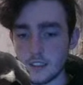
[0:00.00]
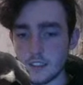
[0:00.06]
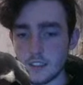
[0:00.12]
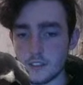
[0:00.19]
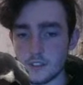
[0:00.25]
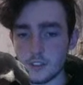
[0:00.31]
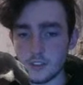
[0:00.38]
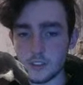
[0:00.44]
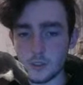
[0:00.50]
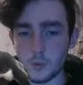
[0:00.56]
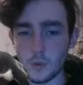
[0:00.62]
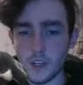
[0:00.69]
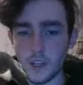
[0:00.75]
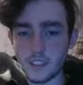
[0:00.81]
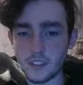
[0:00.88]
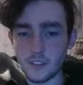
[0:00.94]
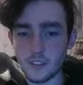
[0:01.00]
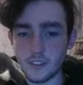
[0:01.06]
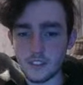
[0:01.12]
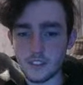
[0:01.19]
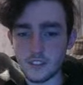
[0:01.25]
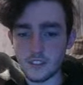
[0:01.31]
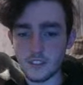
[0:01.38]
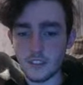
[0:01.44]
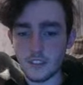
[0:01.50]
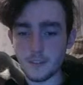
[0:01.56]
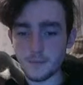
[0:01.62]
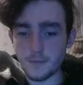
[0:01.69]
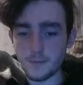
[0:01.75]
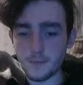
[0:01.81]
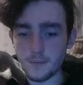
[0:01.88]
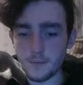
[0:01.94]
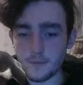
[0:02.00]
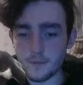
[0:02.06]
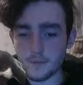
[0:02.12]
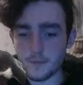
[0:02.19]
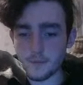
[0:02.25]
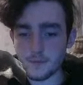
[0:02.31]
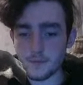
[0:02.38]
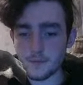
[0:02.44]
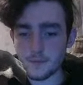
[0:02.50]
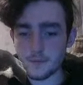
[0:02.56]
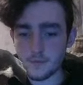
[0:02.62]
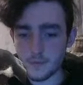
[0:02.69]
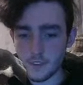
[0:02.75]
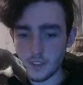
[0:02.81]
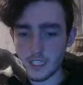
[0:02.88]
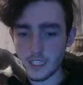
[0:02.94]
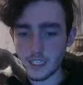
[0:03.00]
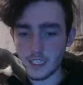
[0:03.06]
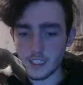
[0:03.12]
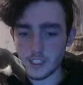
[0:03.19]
Not sure why it's going so slow. Okay, catch